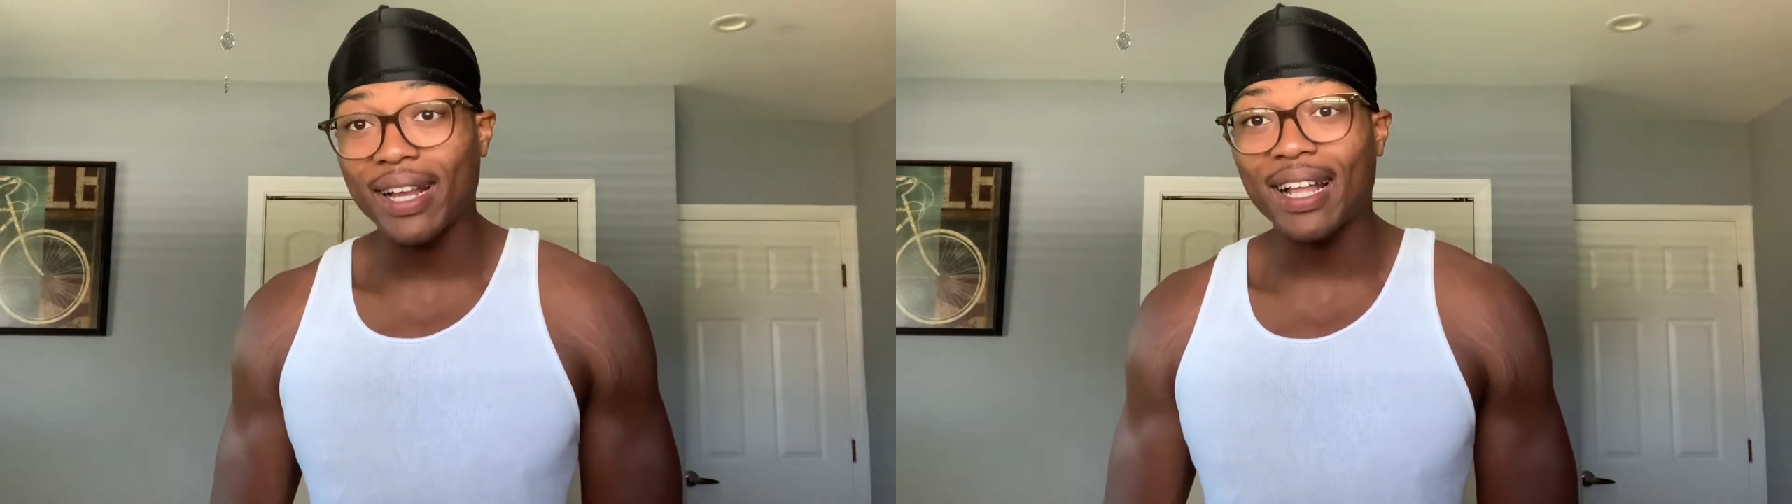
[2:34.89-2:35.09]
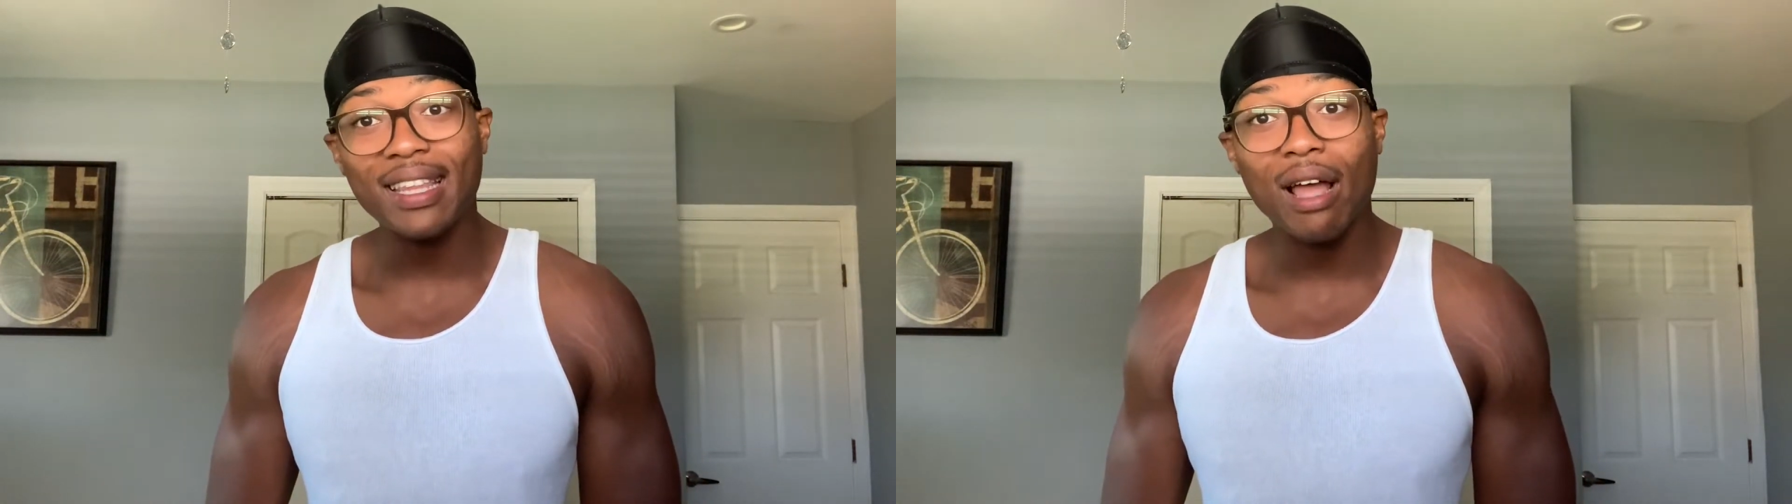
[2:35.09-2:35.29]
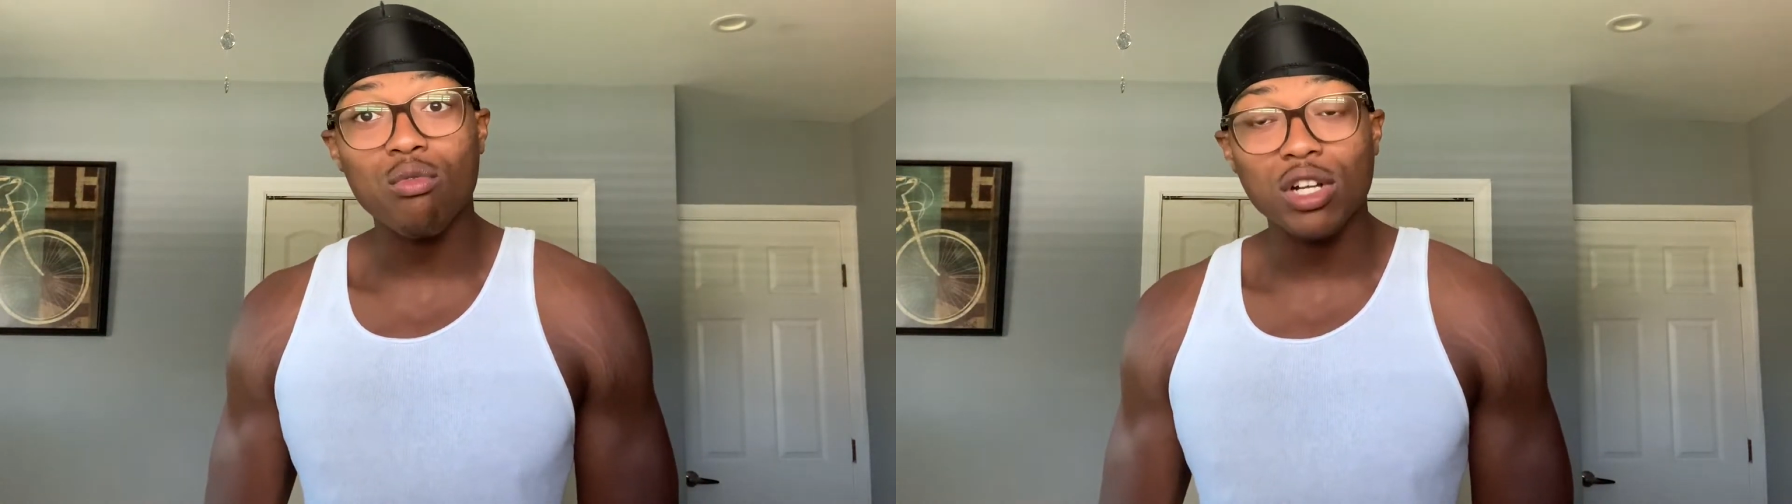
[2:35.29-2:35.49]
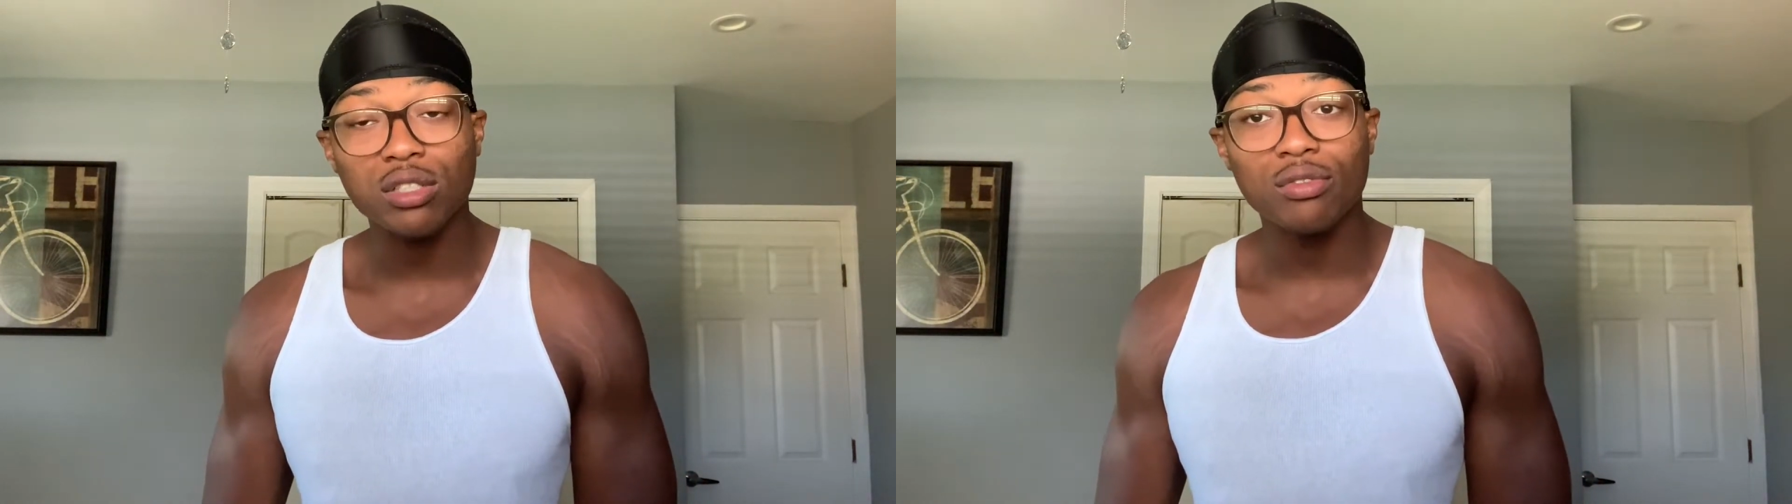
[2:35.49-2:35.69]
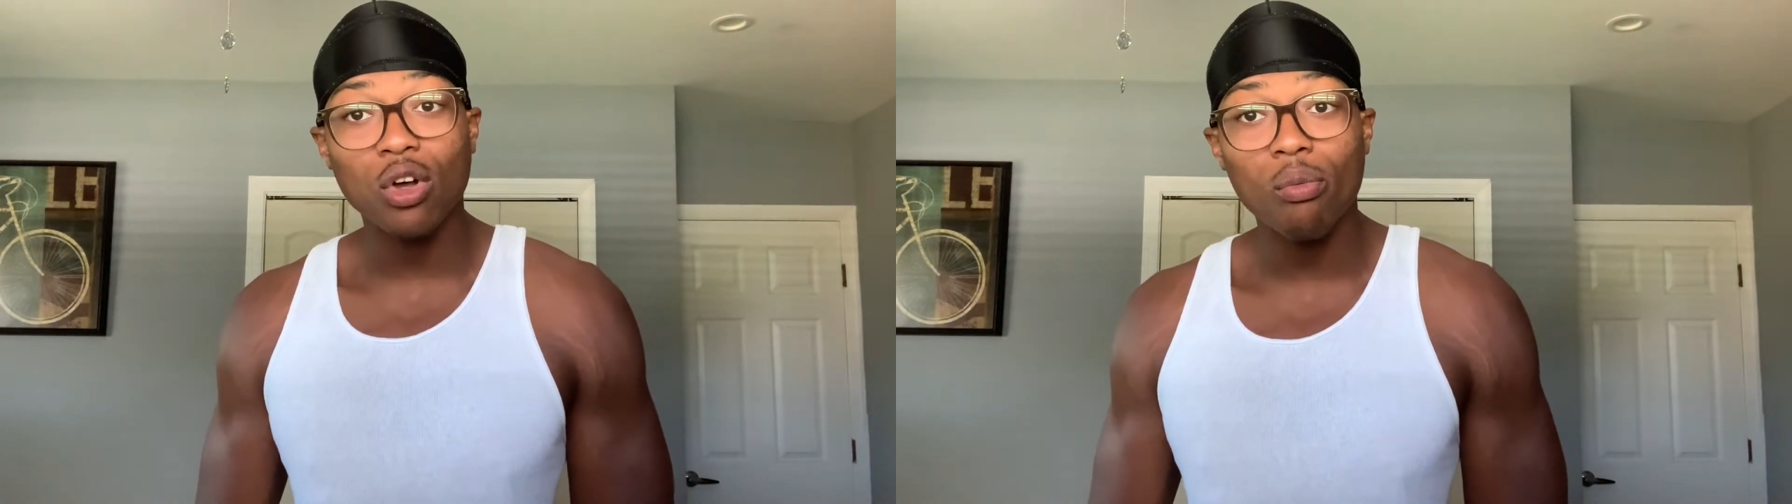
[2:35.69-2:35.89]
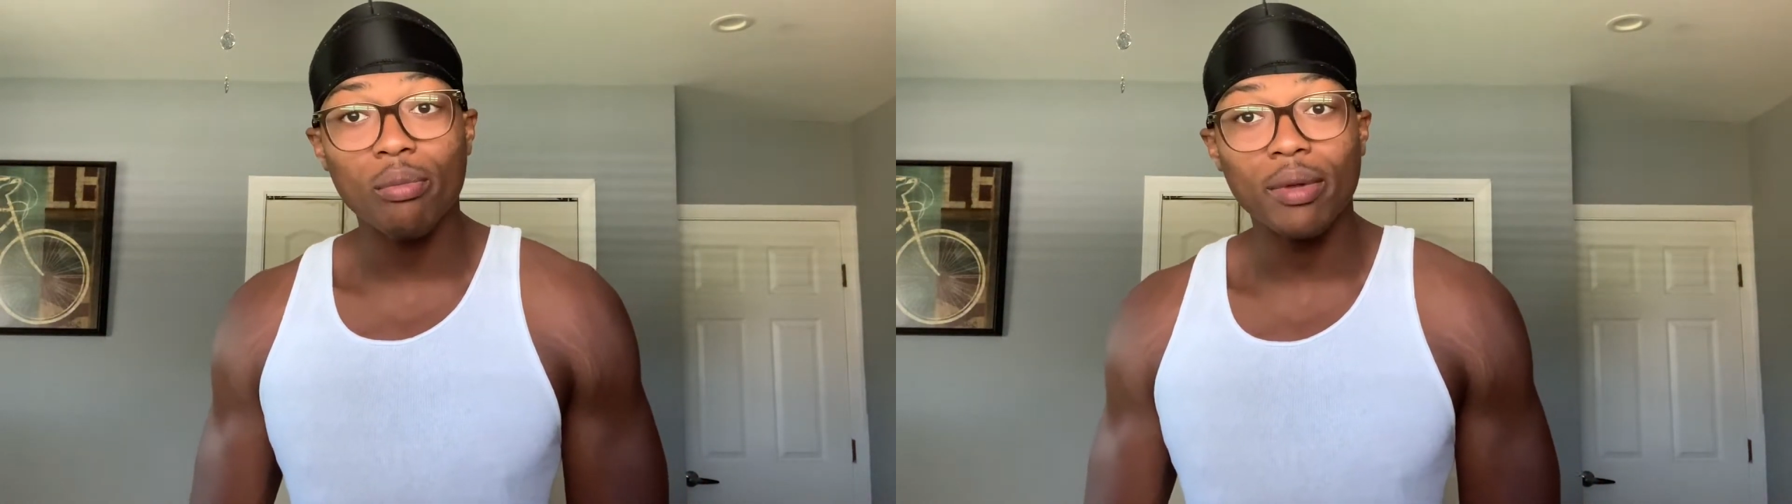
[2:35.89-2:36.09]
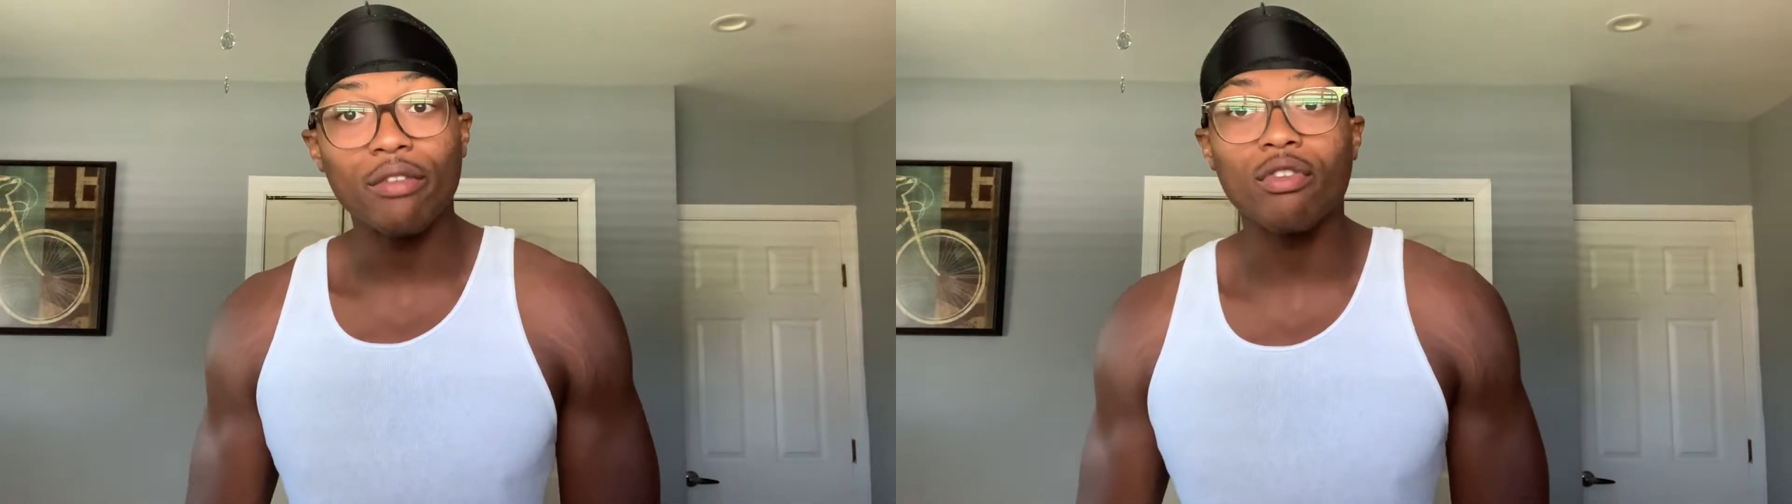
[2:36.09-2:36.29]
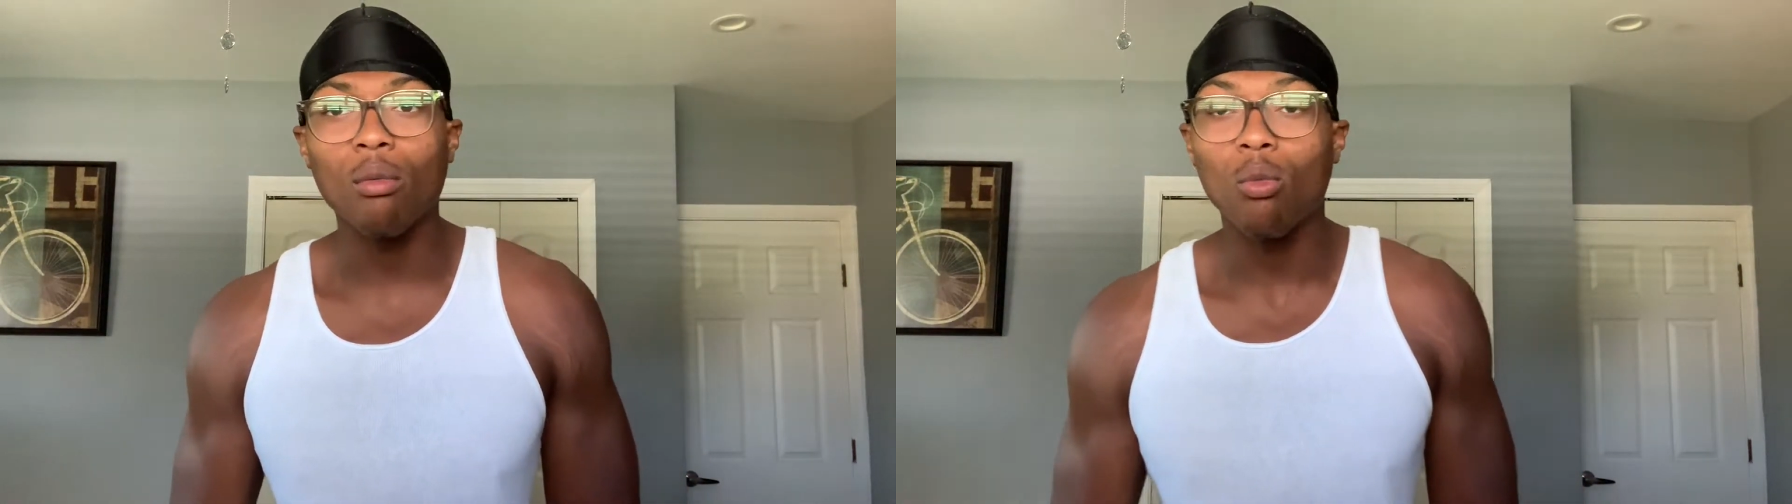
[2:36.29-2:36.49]
Get that rush of dopamine
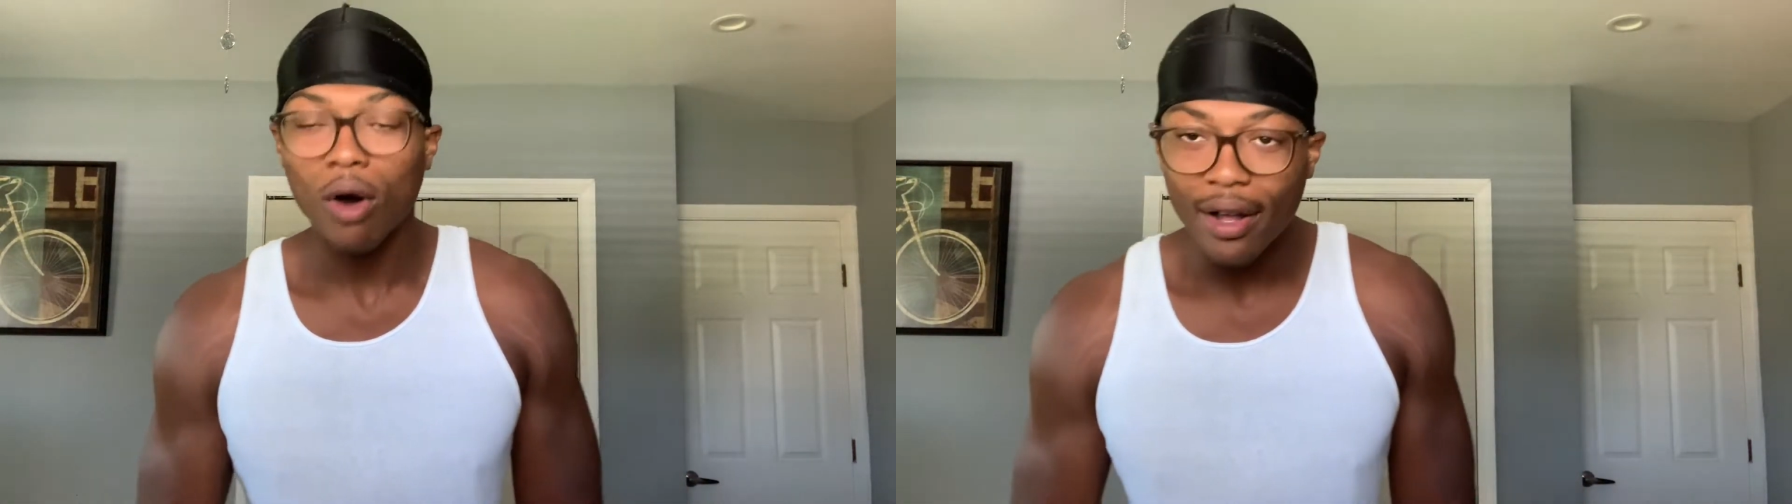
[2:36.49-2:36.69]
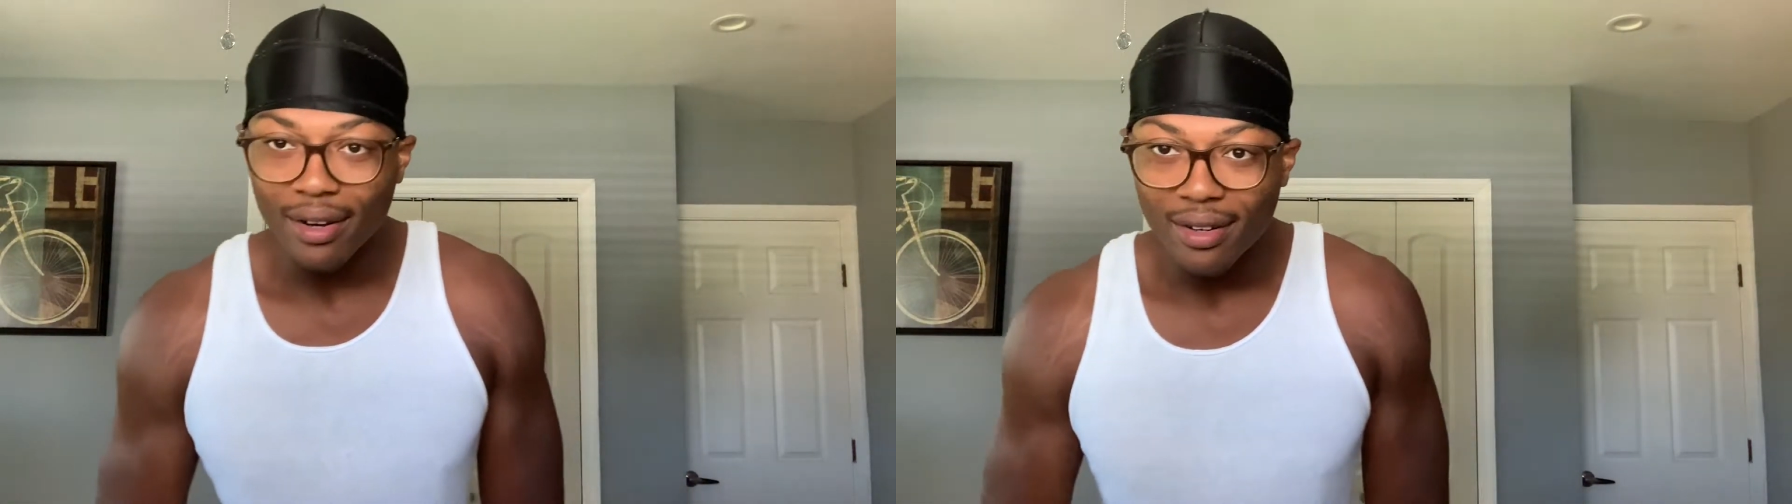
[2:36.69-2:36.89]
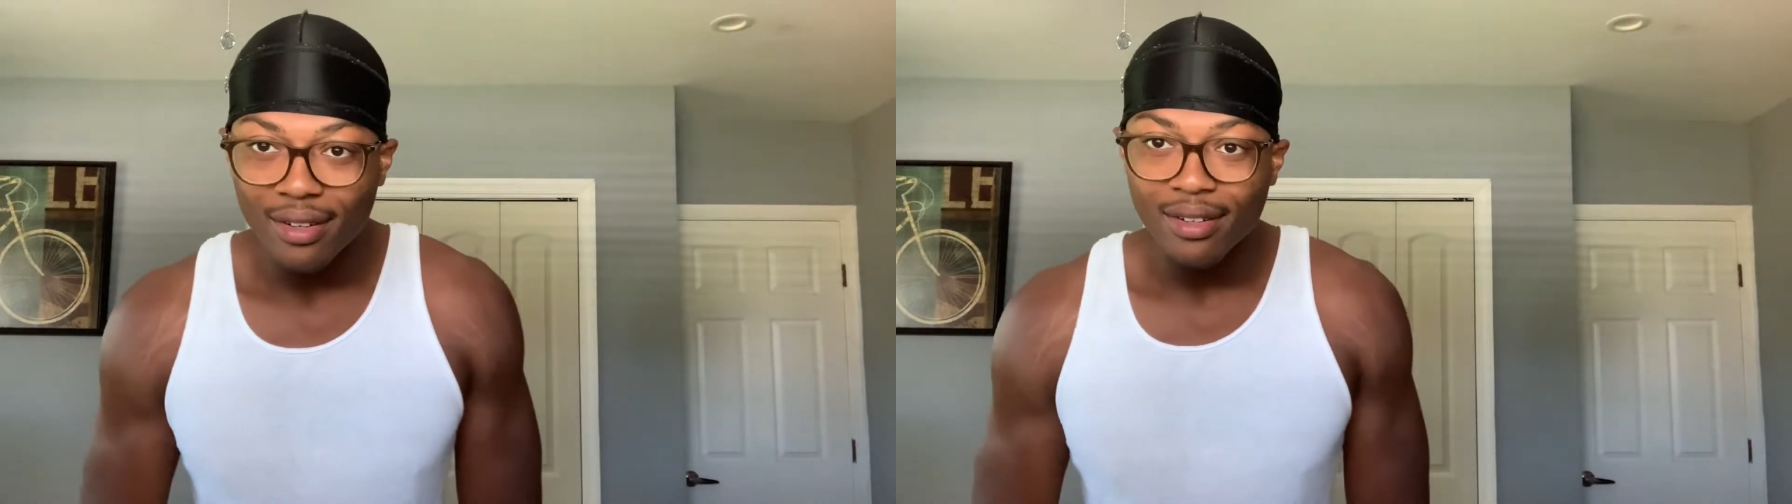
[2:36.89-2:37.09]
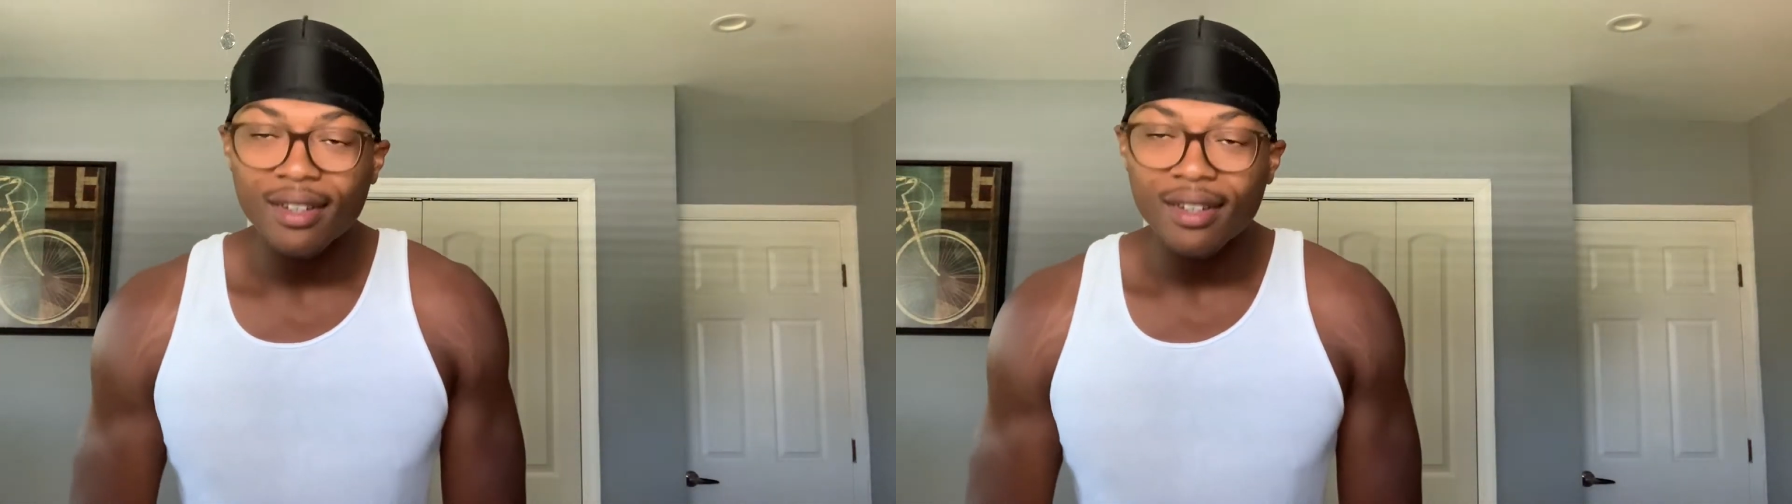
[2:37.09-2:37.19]
from what?